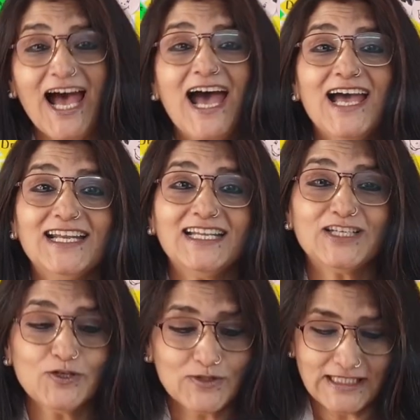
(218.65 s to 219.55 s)
And
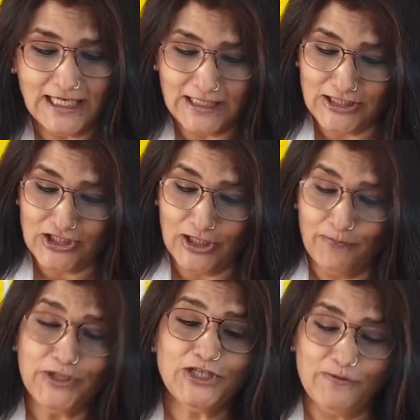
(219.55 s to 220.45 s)
it looks at
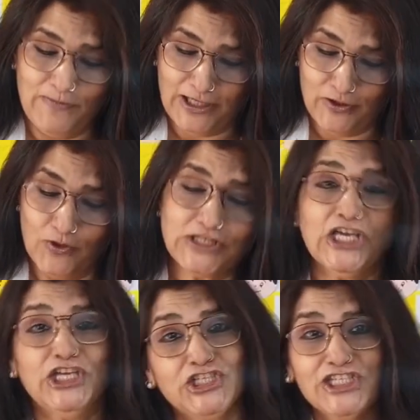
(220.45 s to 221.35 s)
Chirpy Chip and goes,
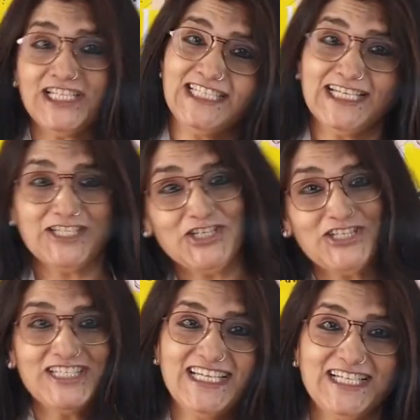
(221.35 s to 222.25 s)
chitter chatter,
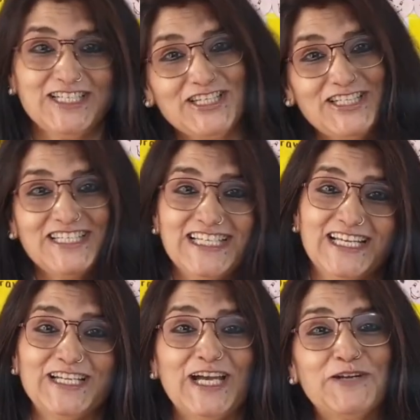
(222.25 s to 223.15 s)
chitter chatter, chitter
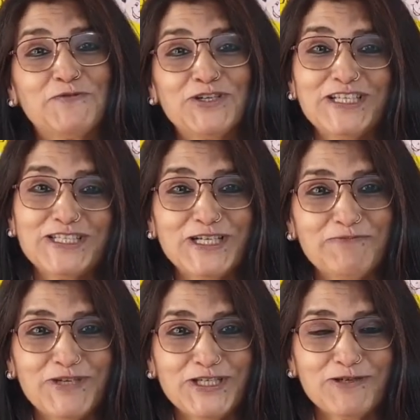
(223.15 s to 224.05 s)
chatter. And what does
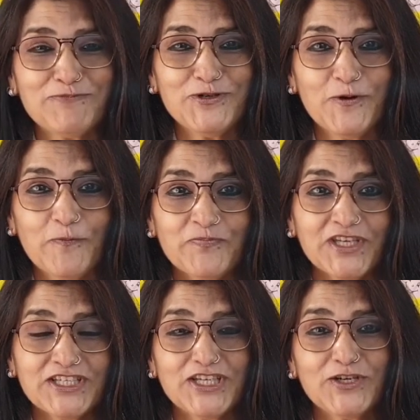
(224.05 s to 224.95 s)
Chirpy Chip do?
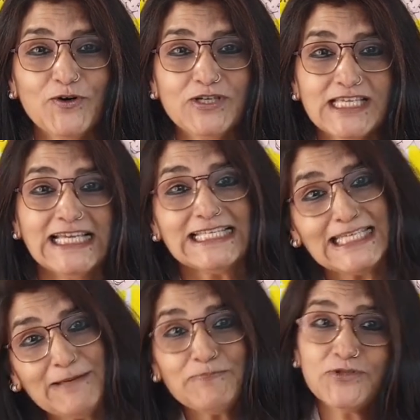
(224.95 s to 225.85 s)
She goes,
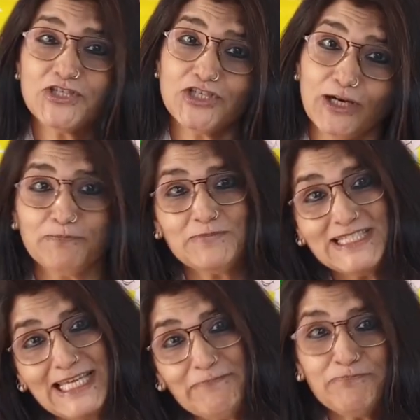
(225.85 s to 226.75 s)
cheep chirp,
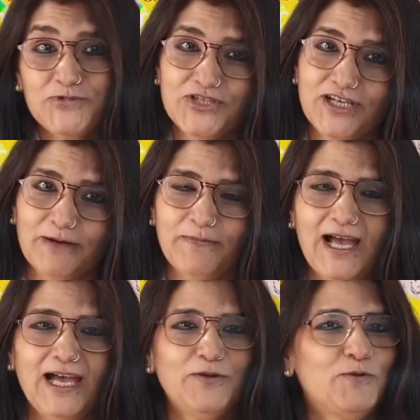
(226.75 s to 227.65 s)
cheep chirp.
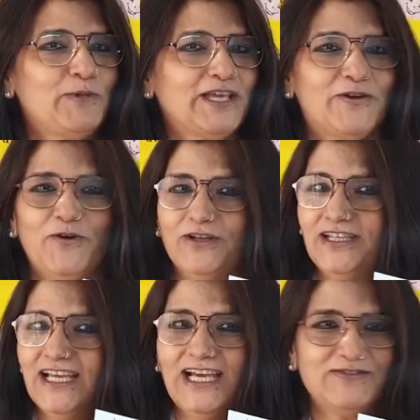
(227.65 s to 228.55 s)
And oh my God,
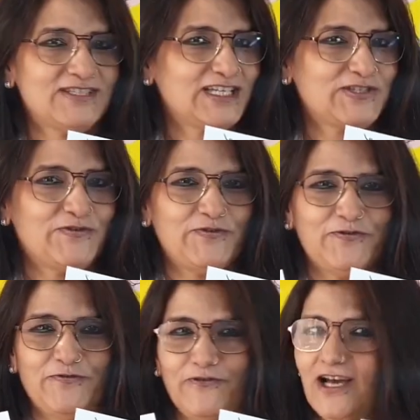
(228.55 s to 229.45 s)
they have such
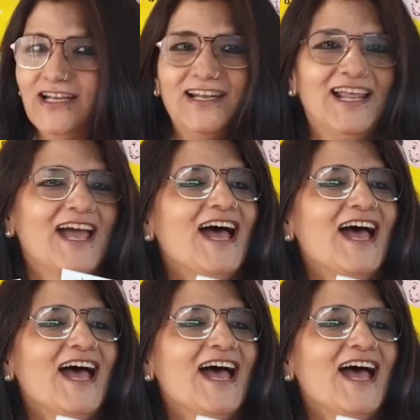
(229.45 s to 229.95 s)
fun.